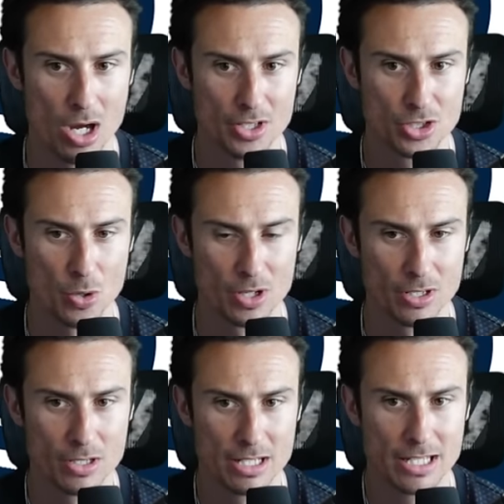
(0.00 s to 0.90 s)
so
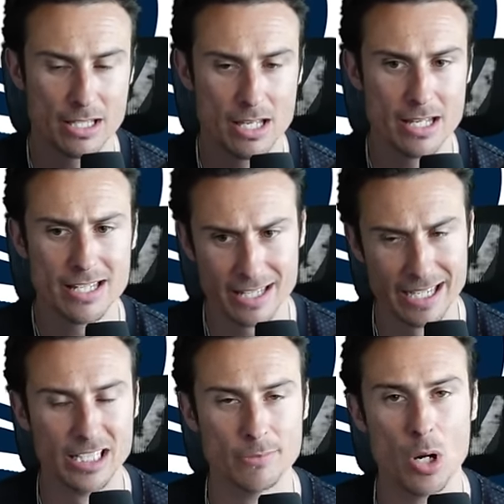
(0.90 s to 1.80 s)
he's going to
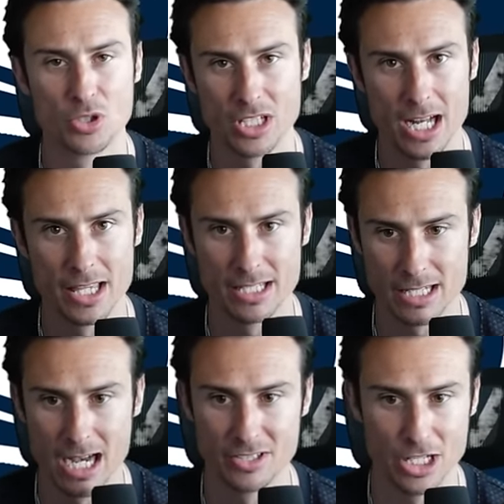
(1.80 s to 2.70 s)
get the most out of these guys.